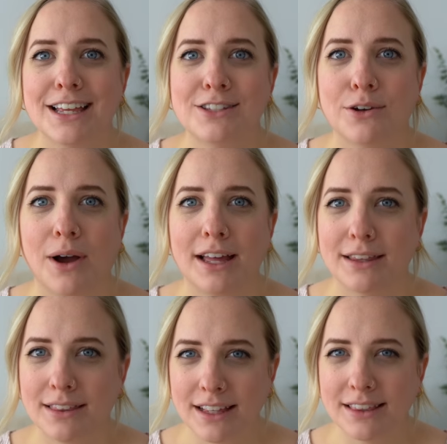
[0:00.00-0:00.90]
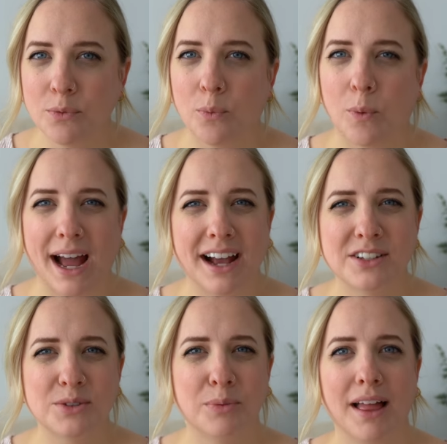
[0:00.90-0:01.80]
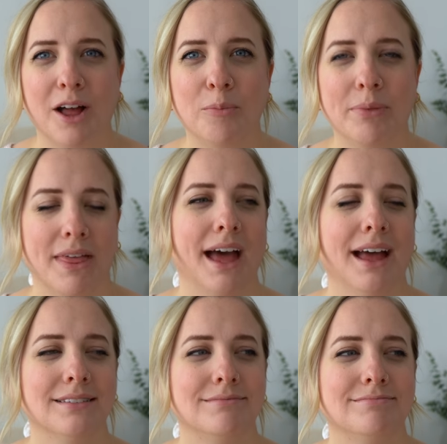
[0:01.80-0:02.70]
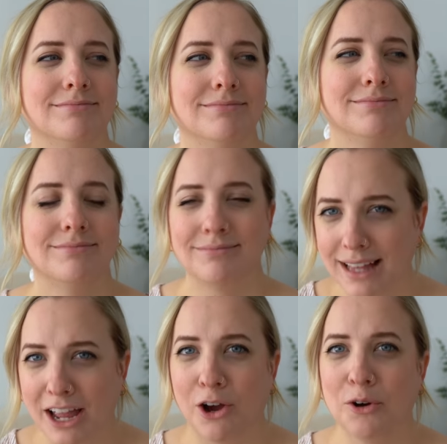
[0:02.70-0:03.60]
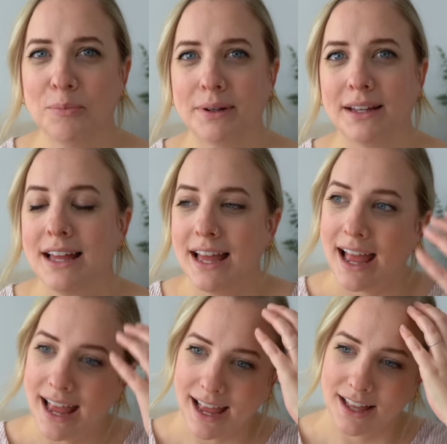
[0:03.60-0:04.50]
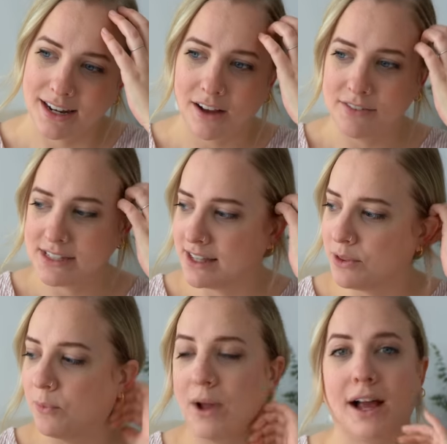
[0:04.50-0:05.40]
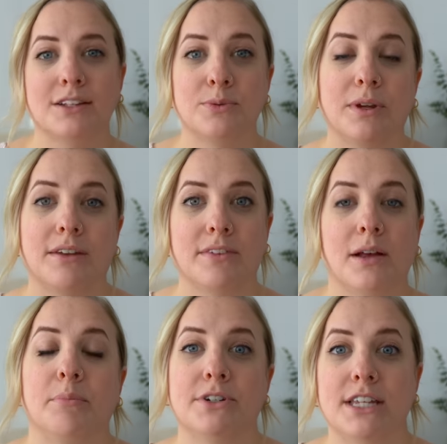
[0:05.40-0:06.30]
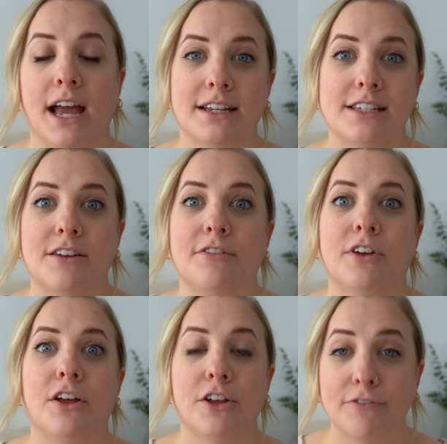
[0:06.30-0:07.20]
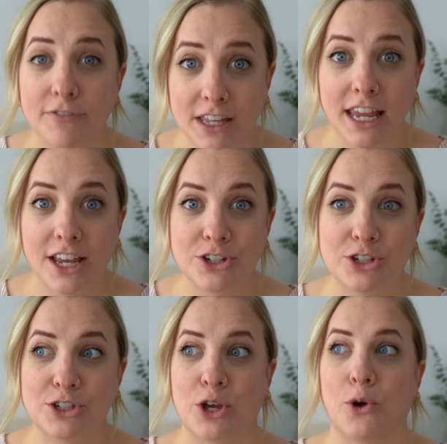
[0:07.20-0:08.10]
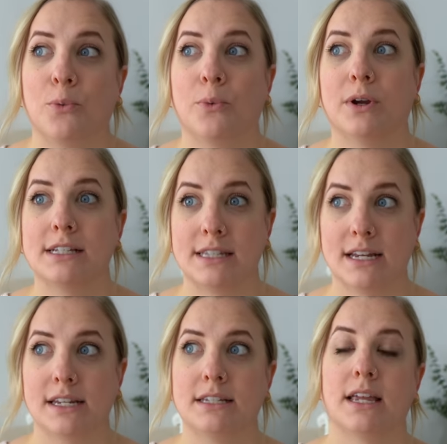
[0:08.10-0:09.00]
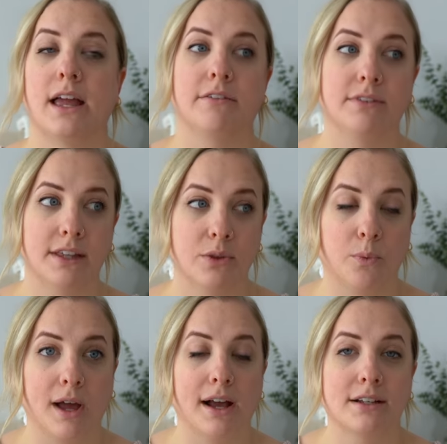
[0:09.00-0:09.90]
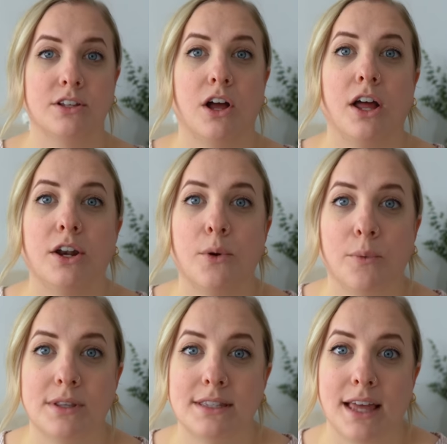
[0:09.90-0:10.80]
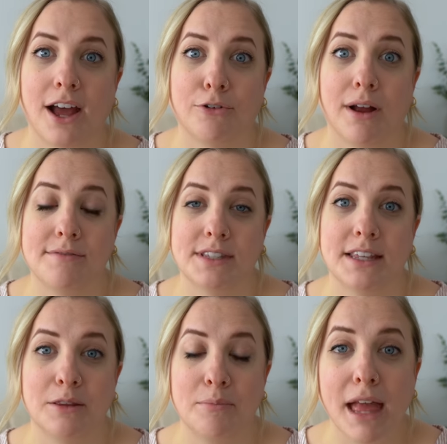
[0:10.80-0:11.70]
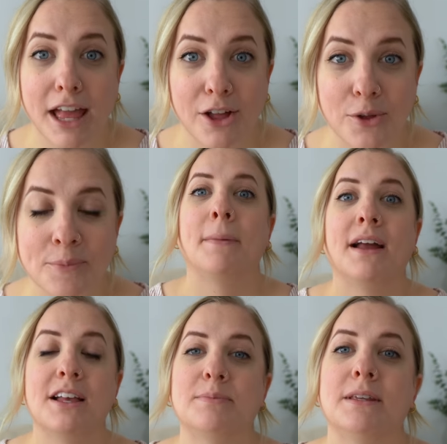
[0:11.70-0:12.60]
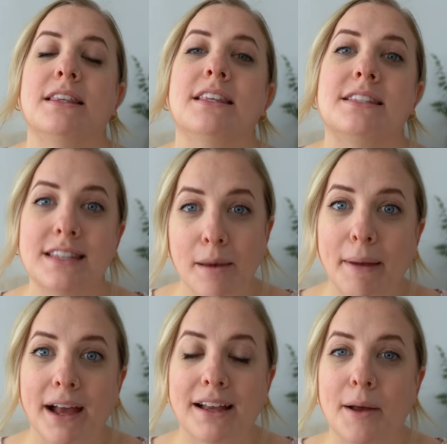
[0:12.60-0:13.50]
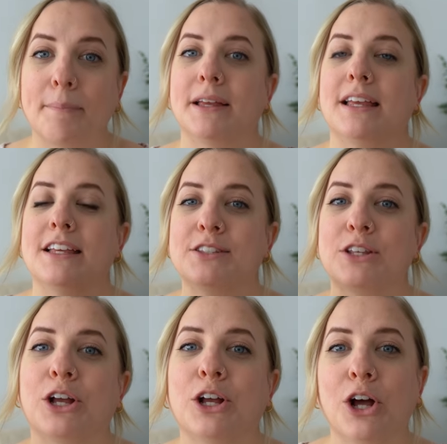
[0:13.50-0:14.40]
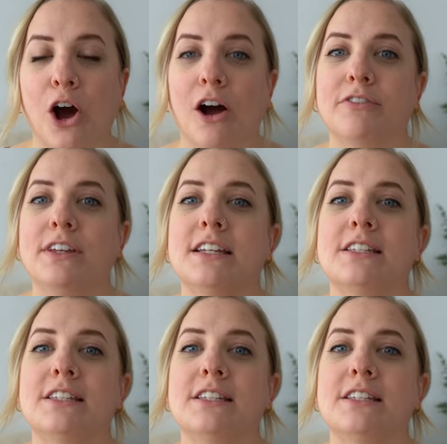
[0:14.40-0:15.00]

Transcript: so I think the wax will help that, I hope. And obviously the wax will give it a protective finish, so we're excited to kind of get the wax on once that arrives in the mail. My husband set back up his coffee